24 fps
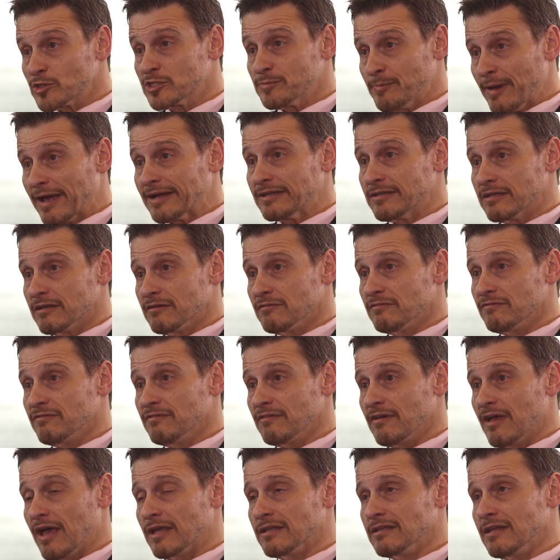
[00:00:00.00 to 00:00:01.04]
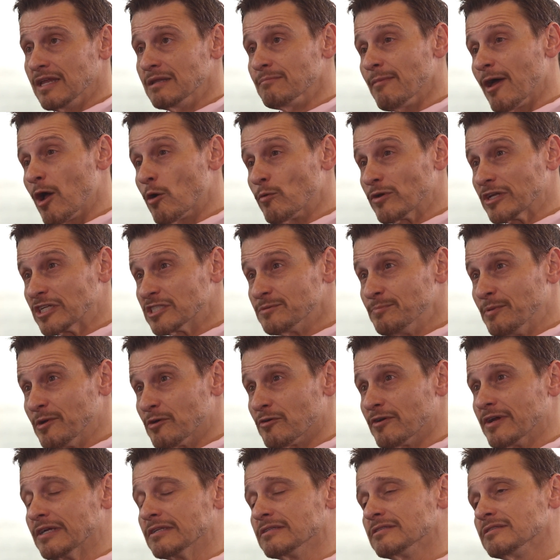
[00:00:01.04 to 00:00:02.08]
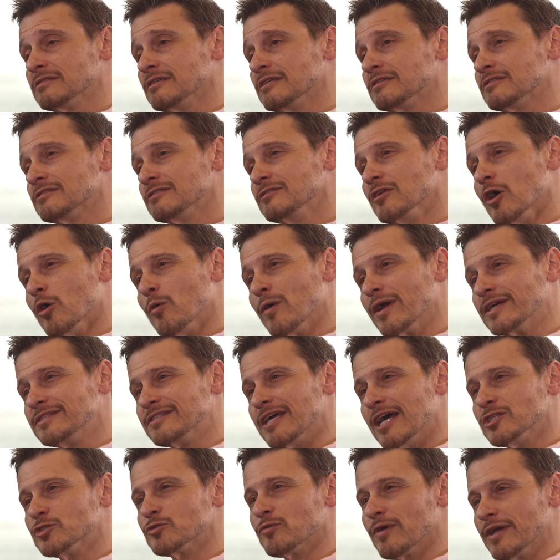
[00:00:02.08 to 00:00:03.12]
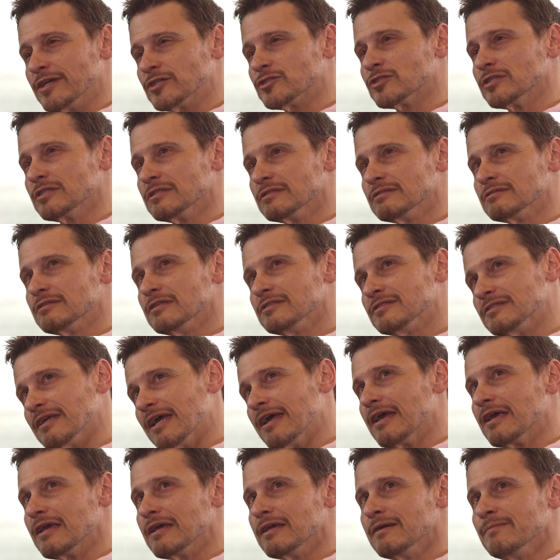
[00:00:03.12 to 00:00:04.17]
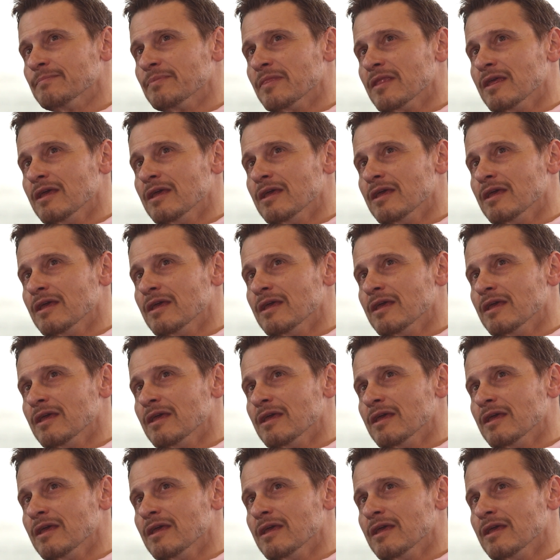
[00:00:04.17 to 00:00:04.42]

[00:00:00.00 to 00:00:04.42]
perspective and in my own experience, it's no exaggeration to say